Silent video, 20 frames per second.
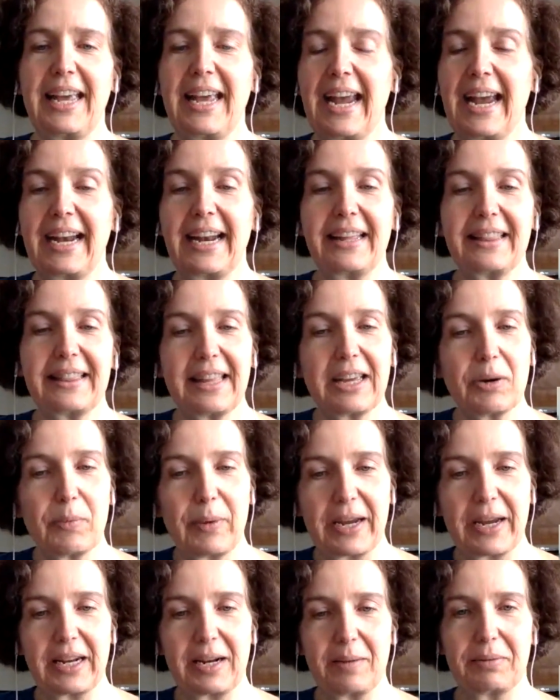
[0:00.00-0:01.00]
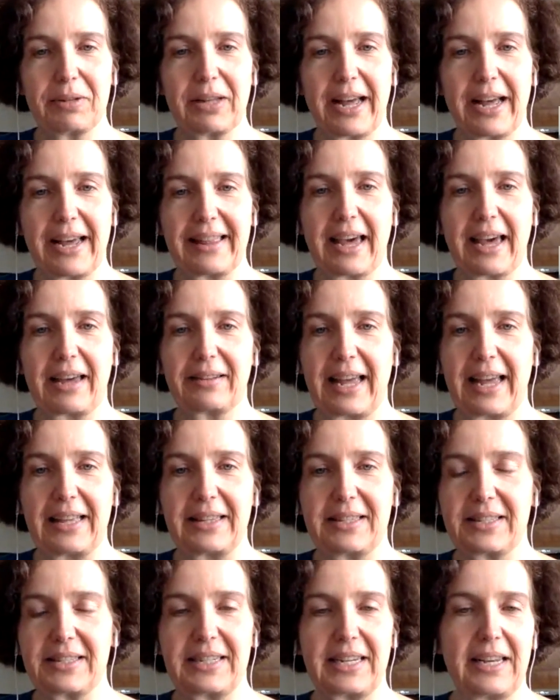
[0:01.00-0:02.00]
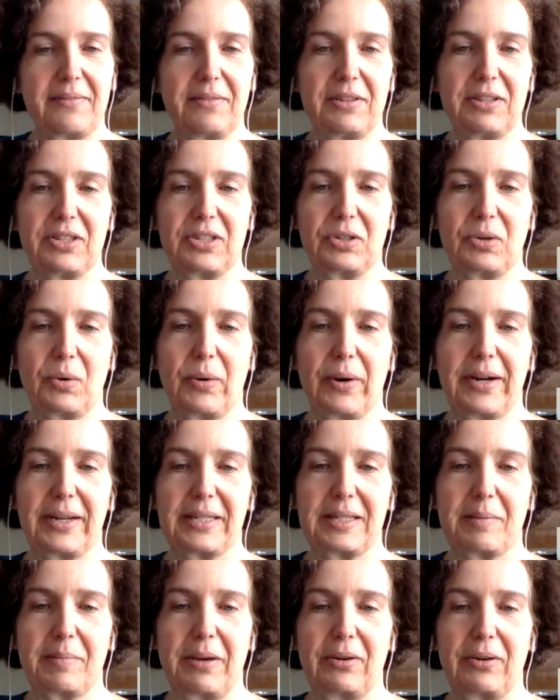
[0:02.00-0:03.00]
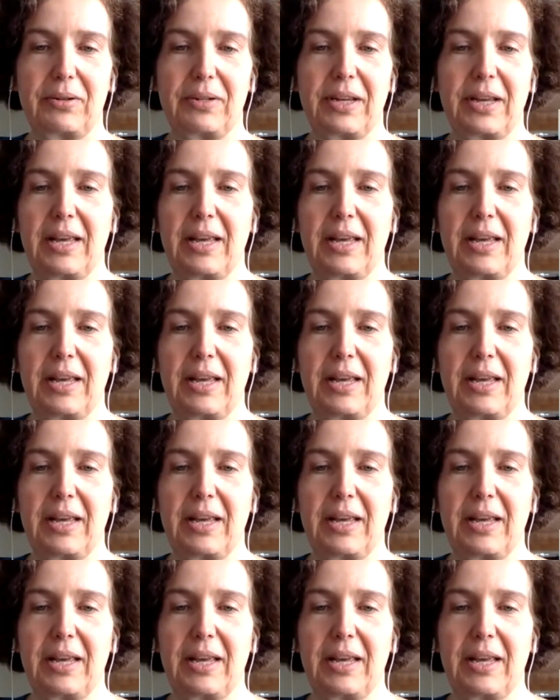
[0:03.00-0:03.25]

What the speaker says: And I think we can apply that lens to even stories about